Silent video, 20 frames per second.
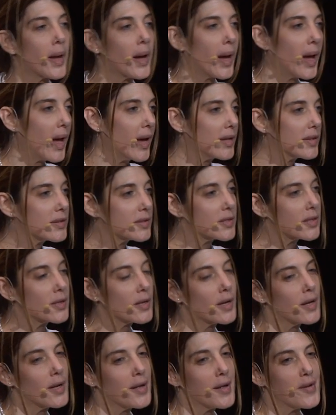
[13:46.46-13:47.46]
And
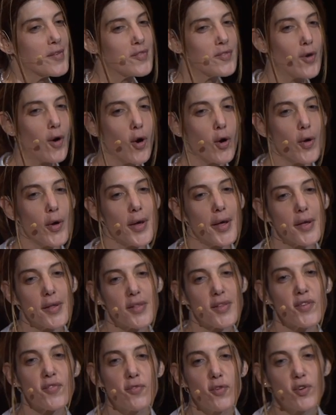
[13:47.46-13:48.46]
following in
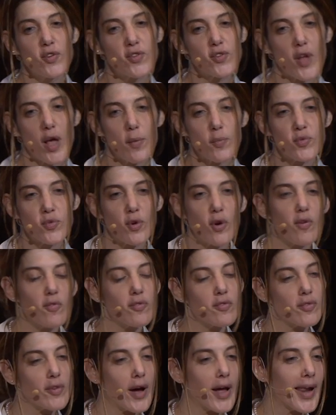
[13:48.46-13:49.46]
the footsteps
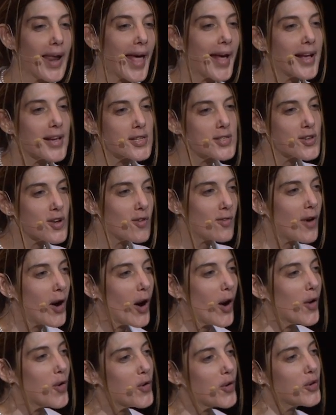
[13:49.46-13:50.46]
of a legacy of one
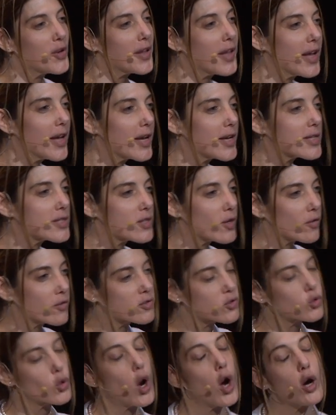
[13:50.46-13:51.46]
hundred years of
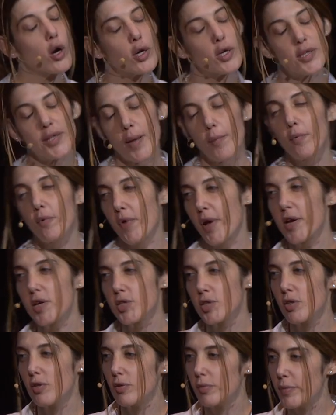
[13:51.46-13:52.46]
strong
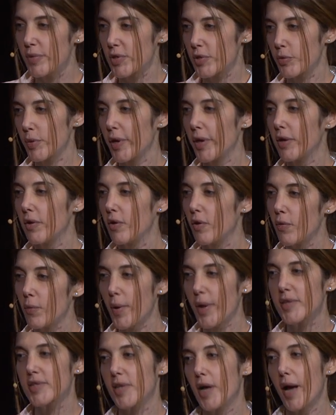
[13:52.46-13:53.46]
collaboration between
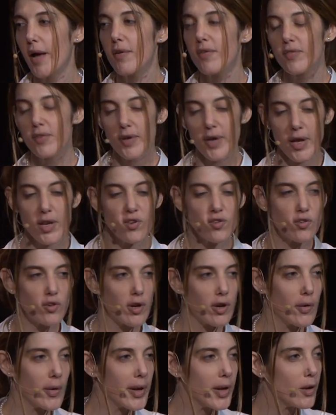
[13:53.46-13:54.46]
earthquake science and
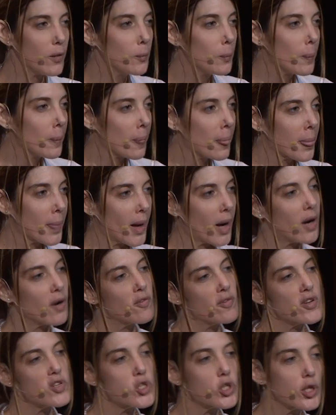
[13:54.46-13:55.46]
engineering, our
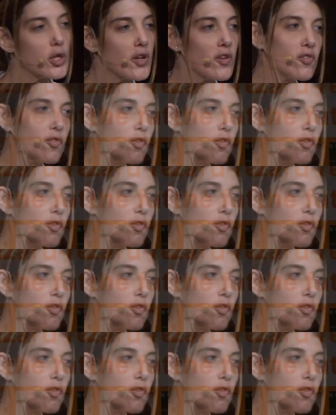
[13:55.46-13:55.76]
vision is